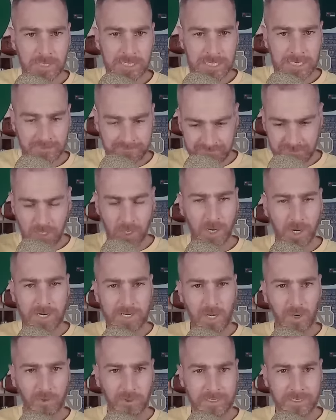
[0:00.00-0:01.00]
If you're a
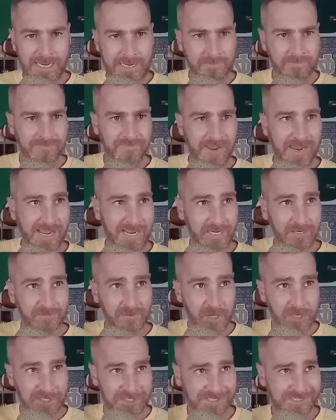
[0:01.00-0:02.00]
Notre Dame fan
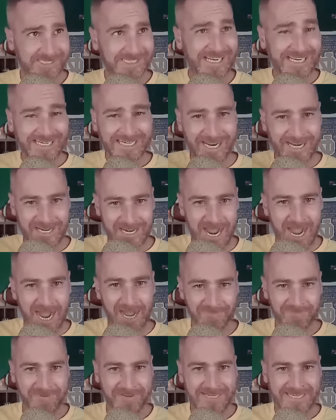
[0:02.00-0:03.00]
and you've seen
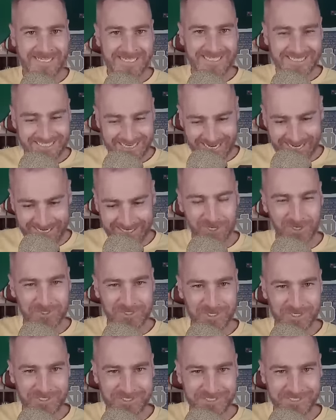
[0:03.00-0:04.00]
enough and you're
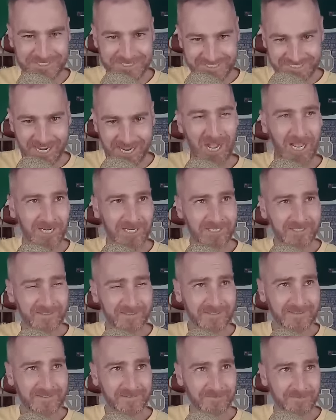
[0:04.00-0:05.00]
just
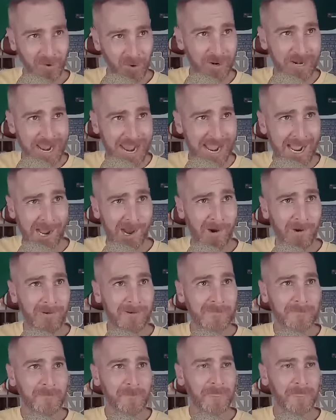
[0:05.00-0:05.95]
done for now,